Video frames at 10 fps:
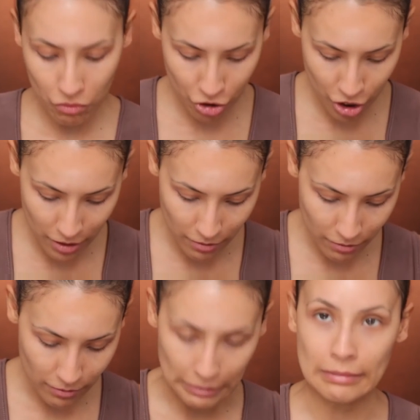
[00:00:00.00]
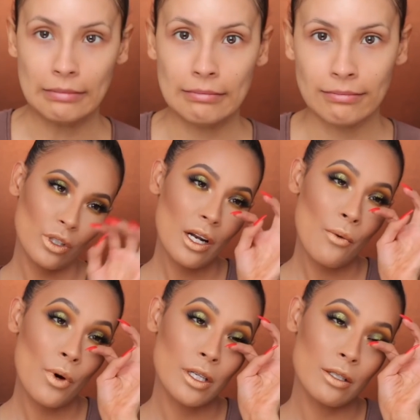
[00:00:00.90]
shit. What did I
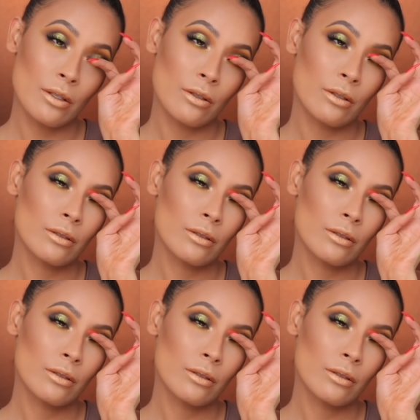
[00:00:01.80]
want to do?